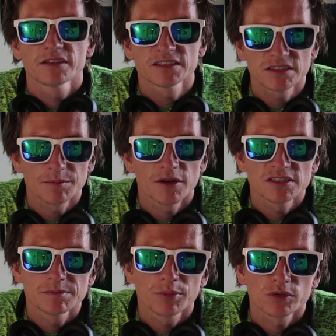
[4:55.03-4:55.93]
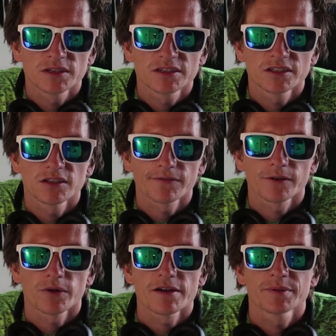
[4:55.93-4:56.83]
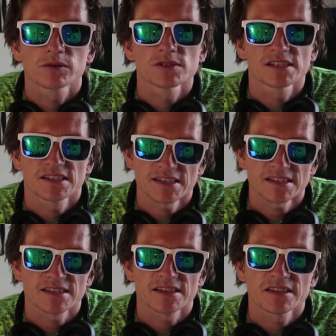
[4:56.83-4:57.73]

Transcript: This is the most important turn of the wave because it sets the